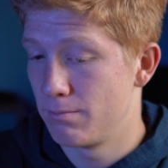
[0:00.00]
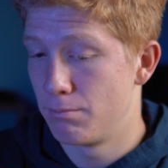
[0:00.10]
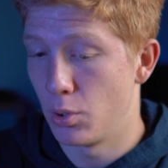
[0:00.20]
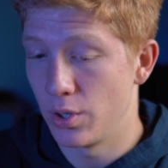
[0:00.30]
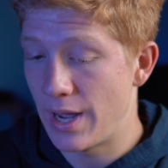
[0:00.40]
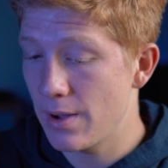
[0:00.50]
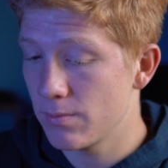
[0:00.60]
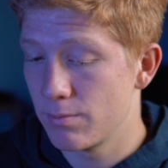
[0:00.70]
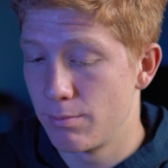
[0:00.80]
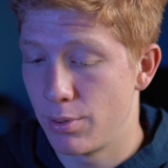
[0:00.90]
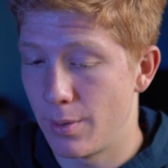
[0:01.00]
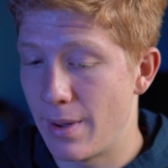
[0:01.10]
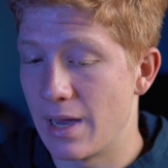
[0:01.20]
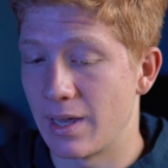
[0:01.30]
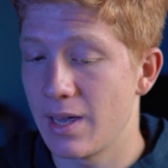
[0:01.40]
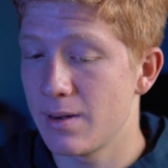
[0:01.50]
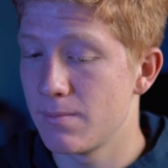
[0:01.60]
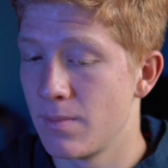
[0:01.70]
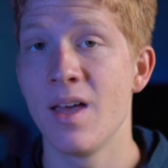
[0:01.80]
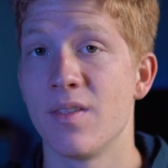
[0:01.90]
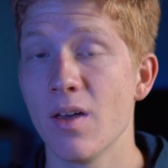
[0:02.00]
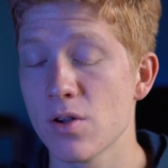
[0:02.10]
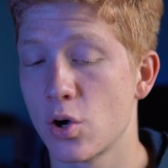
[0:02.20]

pull it out, put it back in. The other